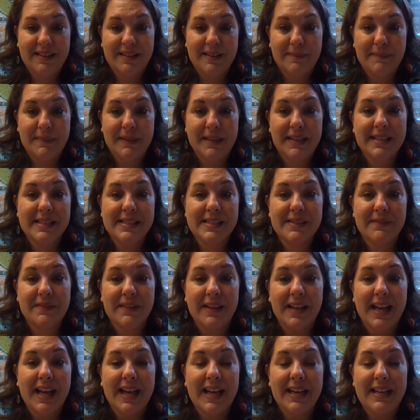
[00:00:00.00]
Because if
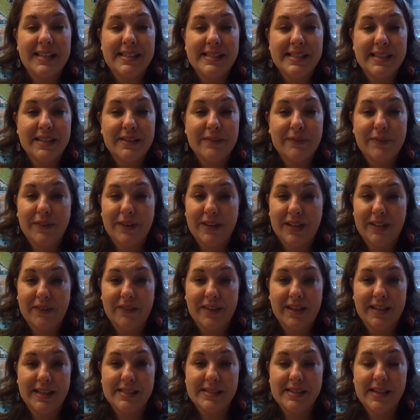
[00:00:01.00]
God is going to forgive
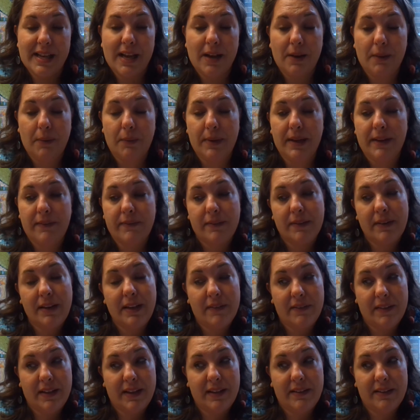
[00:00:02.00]
us how we forgive
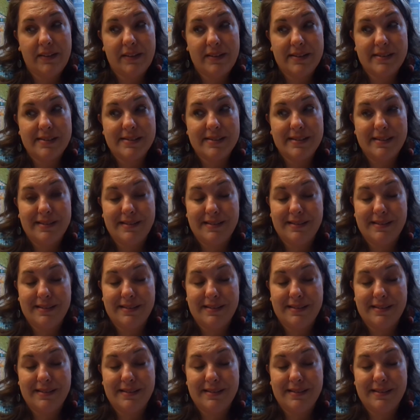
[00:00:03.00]
others,